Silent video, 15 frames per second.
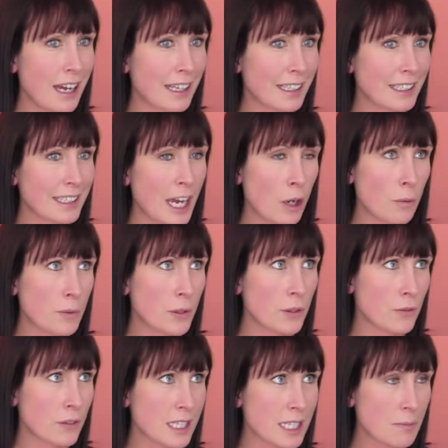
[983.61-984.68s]
It can help
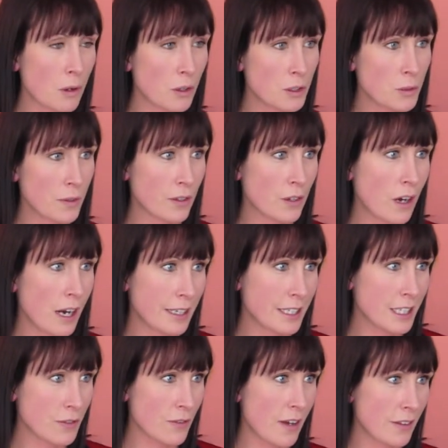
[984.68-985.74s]
you respond with
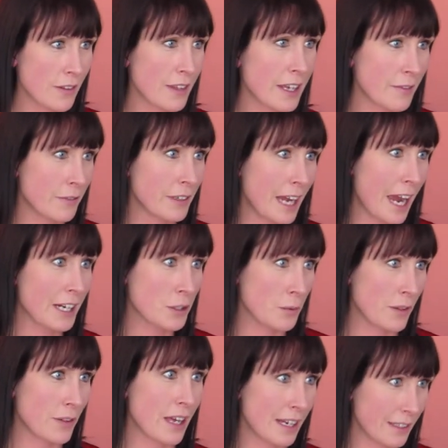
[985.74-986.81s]
kindness rather than
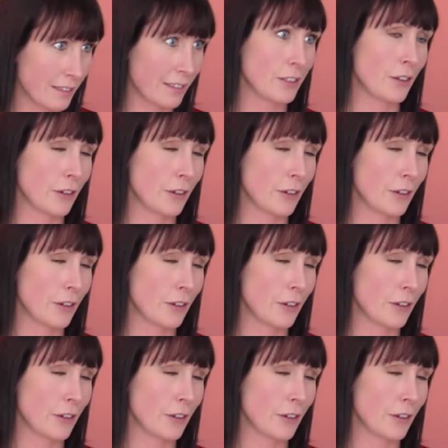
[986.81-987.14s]
react with that,